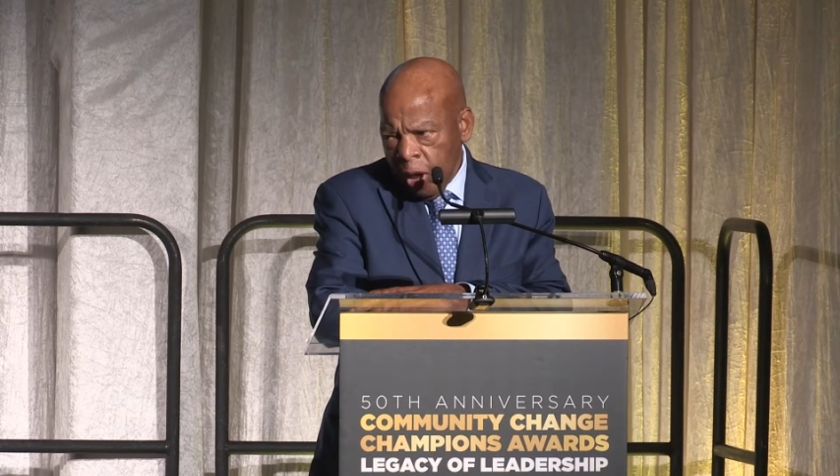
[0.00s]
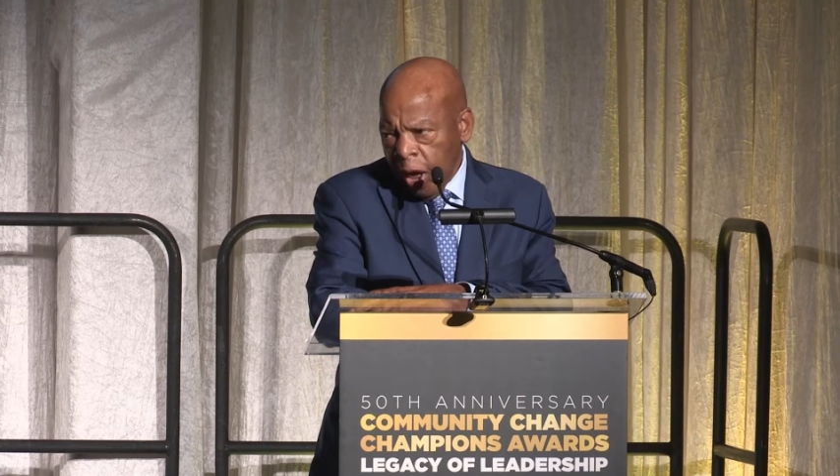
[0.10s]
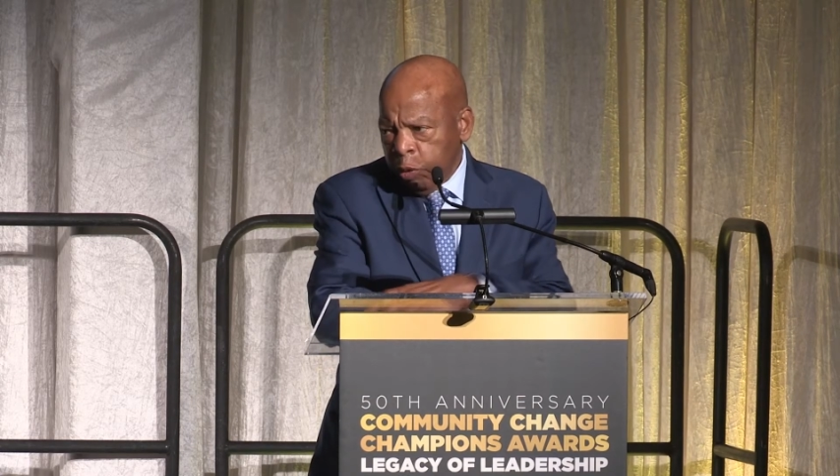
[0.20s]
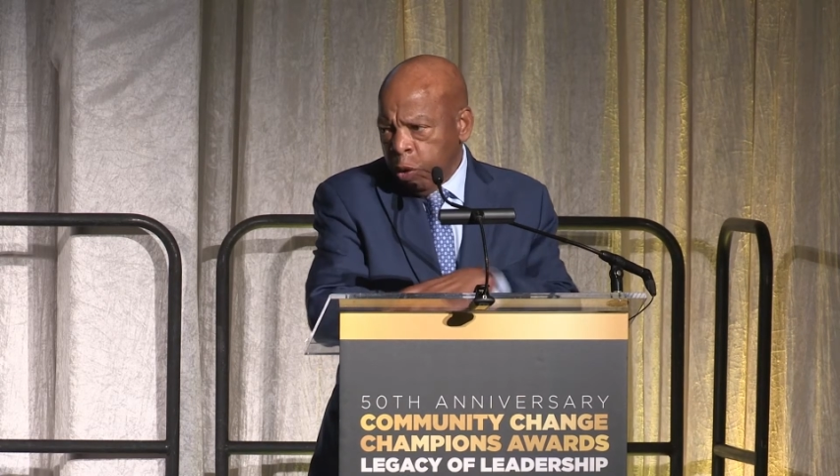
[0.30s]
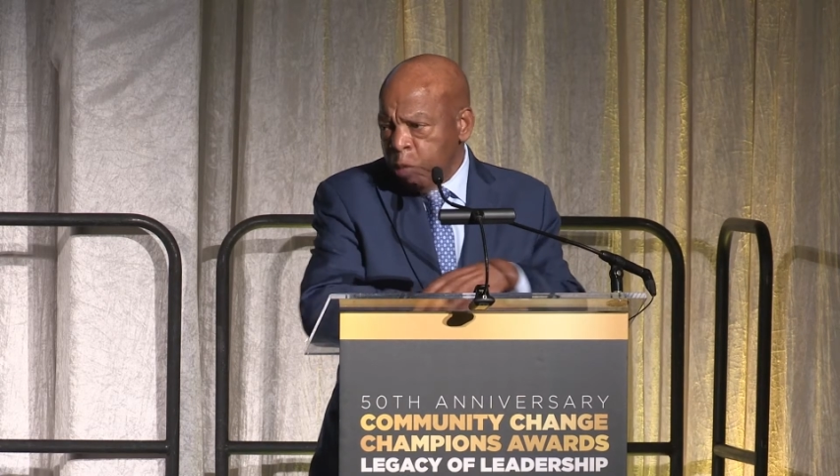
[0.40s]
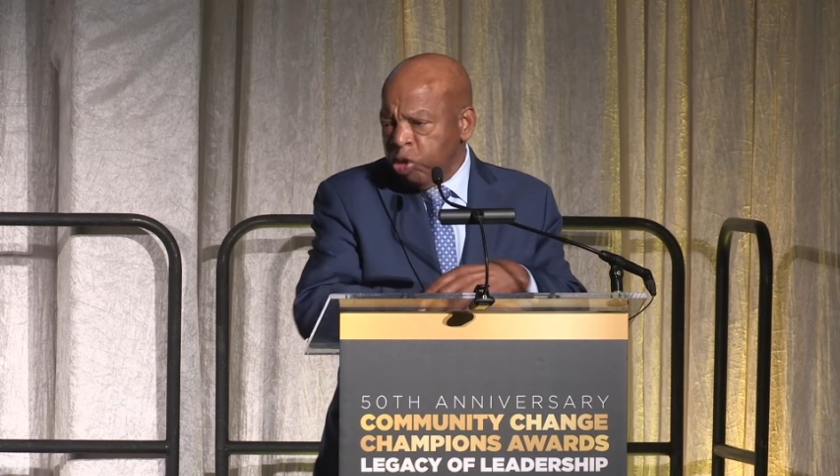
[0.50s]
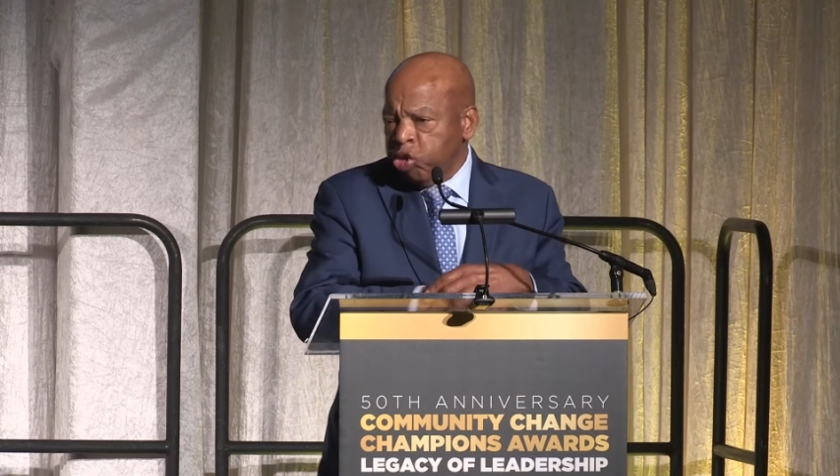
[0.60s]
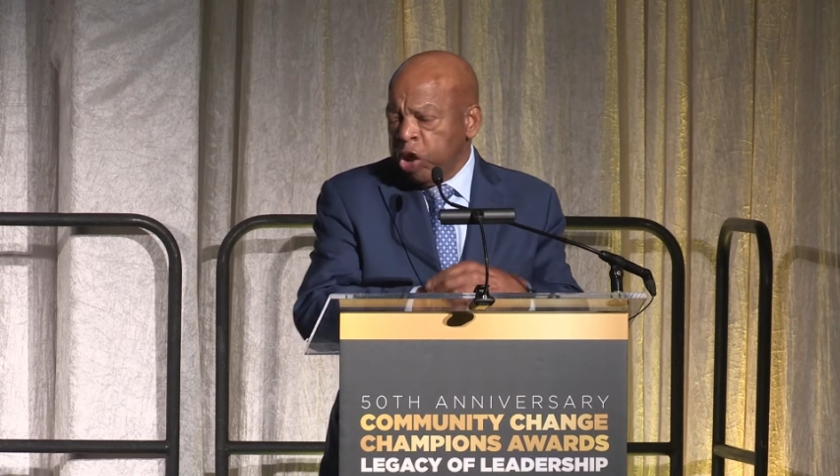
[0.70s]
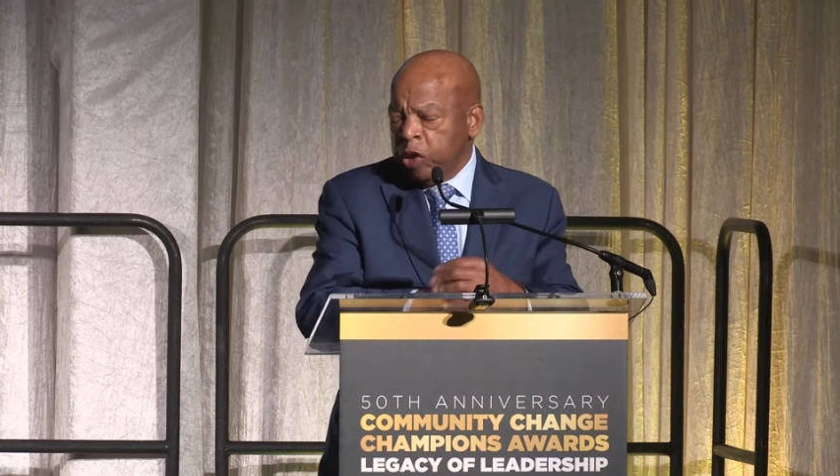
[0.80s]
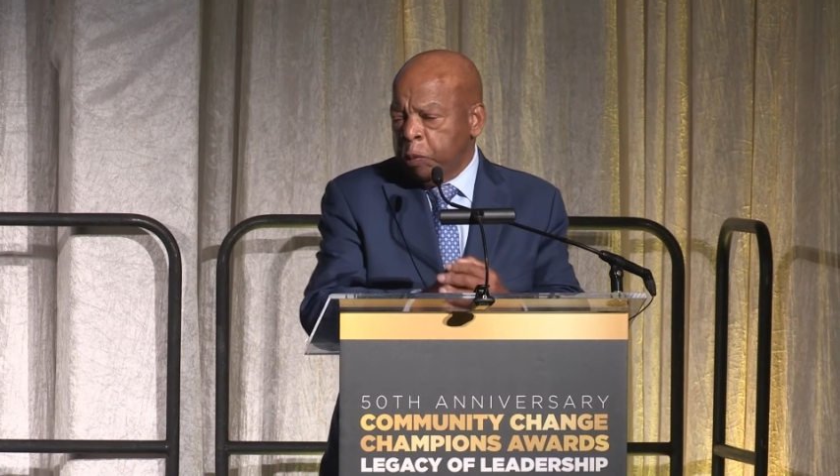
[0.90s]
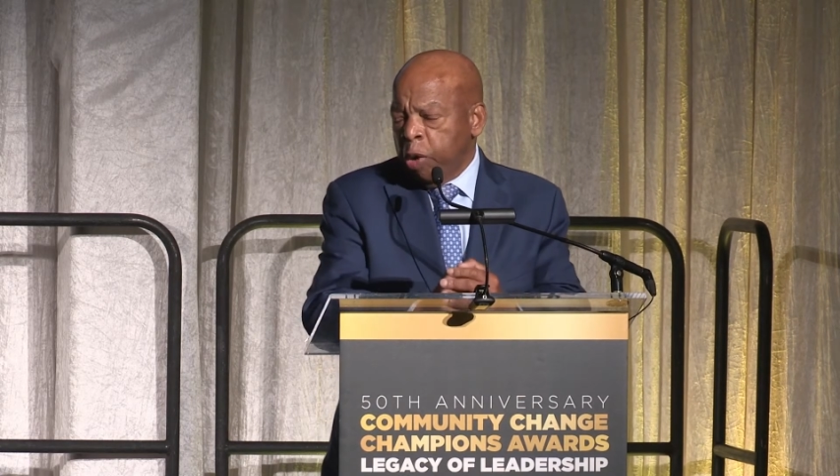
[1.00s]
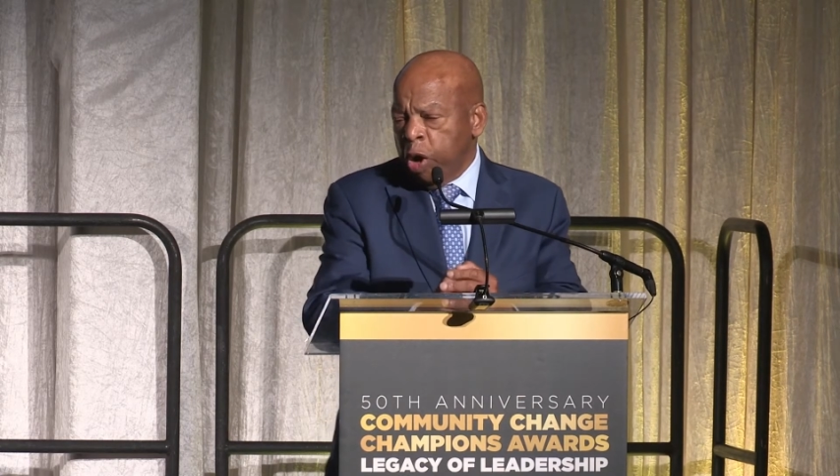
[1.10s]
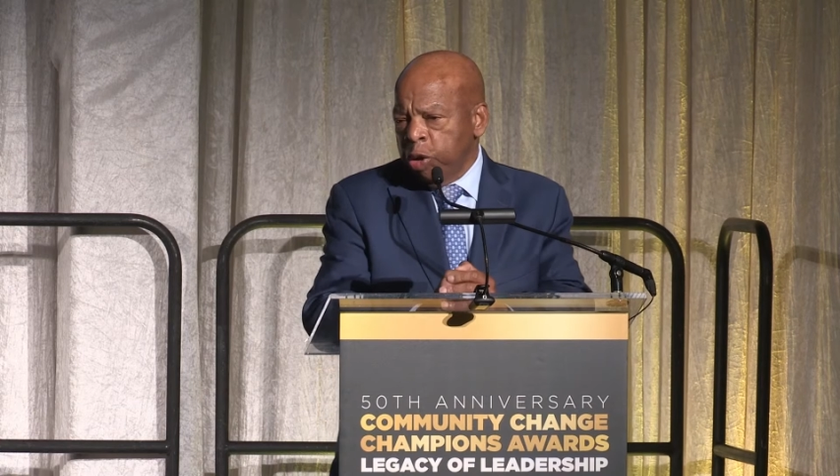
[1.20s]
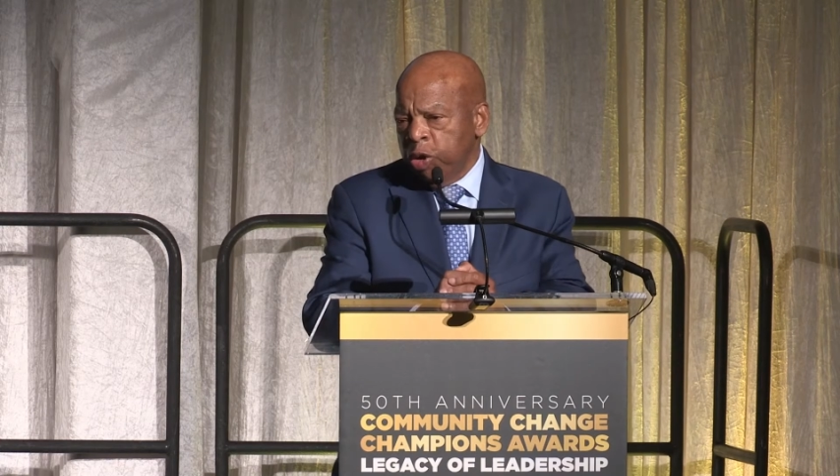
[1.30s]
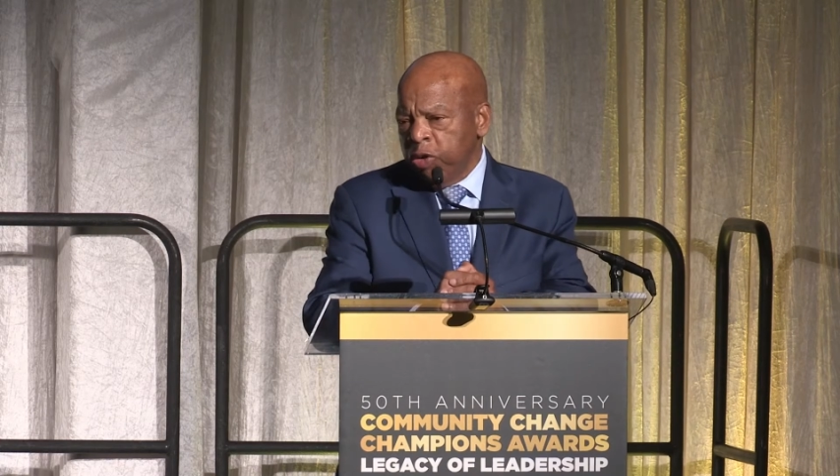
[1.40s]
I grew up with 6
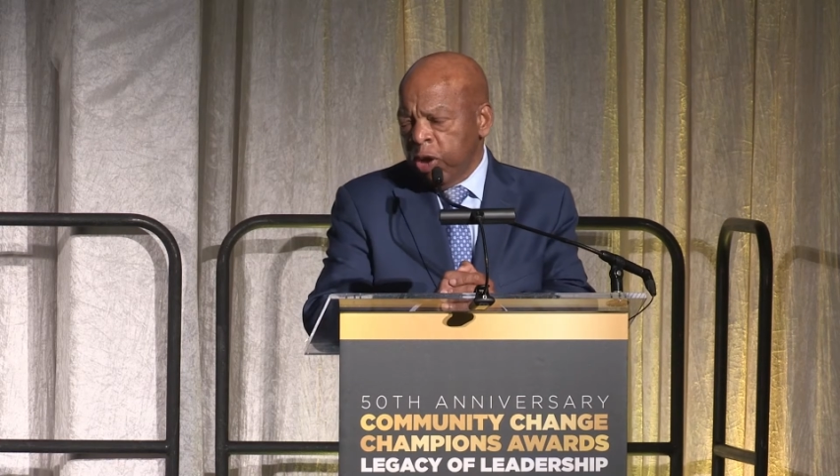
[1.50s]
brothers